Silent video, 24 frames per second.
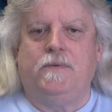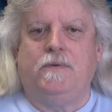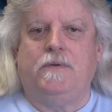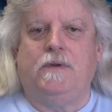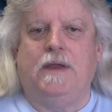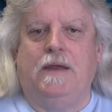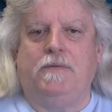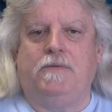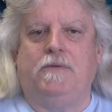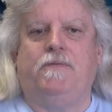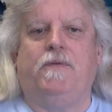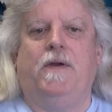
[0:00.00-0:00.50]

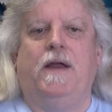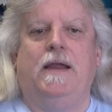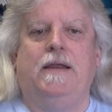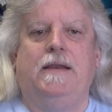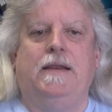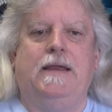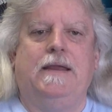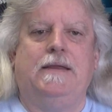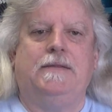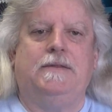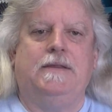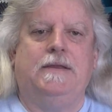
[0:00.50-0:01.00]
We'll have to
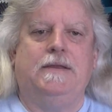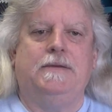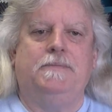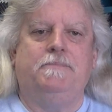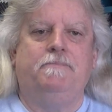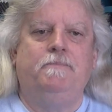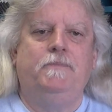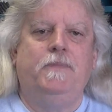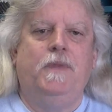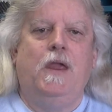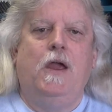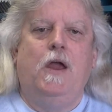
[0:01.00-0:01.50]
find out then.
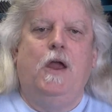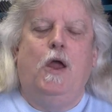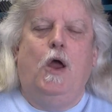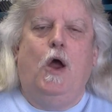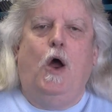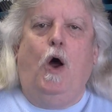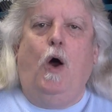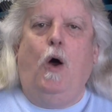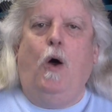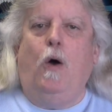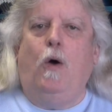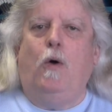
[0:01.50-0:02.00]

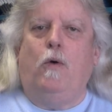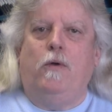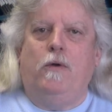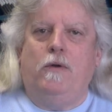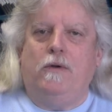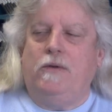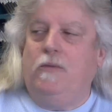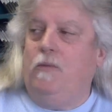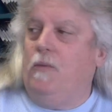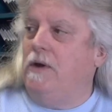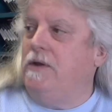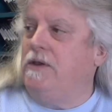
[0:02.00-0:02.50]

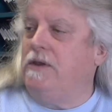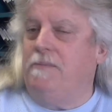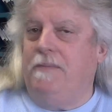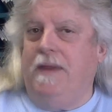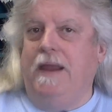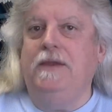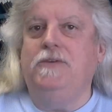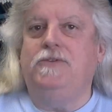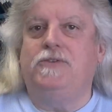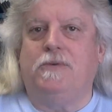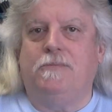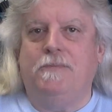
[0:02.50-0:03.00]
Oh, and one of the
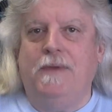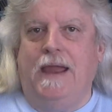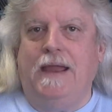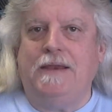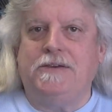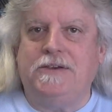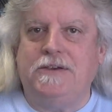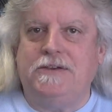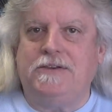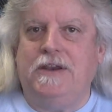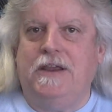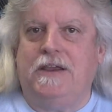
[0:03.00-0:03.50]
major
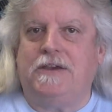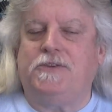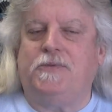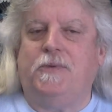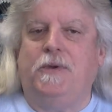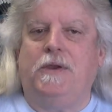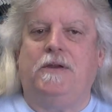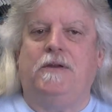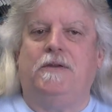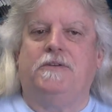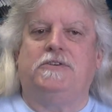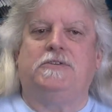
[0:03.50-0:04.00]
matches next
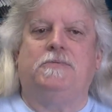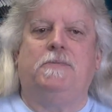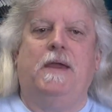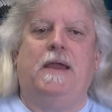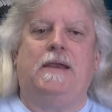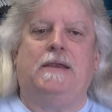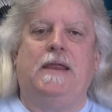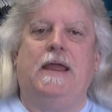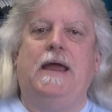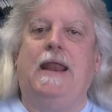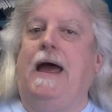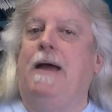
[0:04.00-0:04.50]
week on
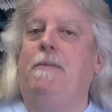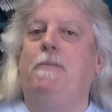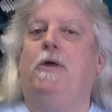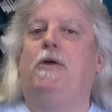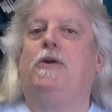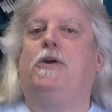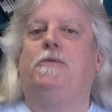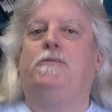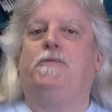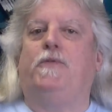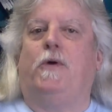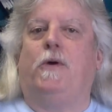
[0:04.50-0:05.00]
SmackDown I'm
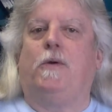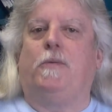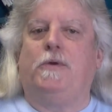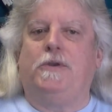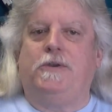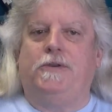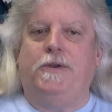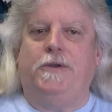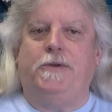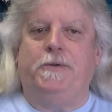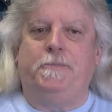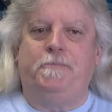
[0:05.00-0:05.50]
looking
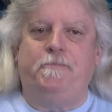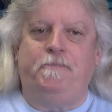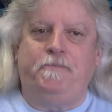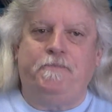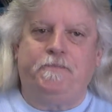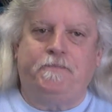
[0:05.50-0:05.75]
forward to.